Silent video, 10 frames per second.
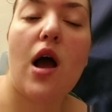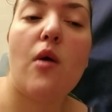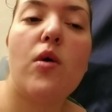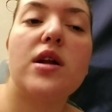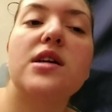
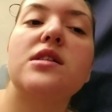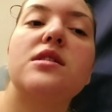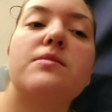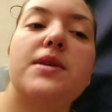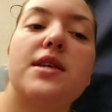I, I
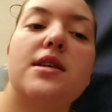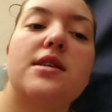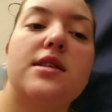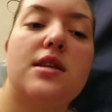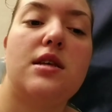wanted to be
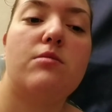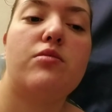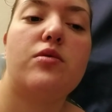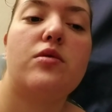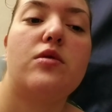
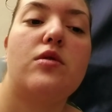asleep